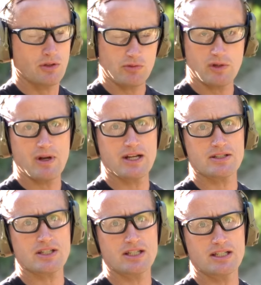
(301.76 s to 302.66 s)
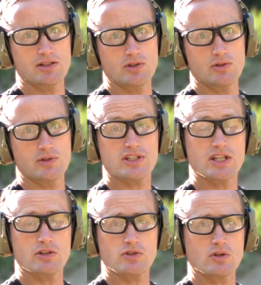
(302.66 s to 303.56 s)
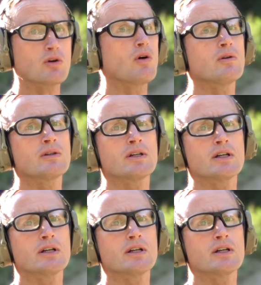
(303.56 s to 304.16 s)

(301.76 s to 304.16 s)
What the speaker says: 3 rounds into the center circle,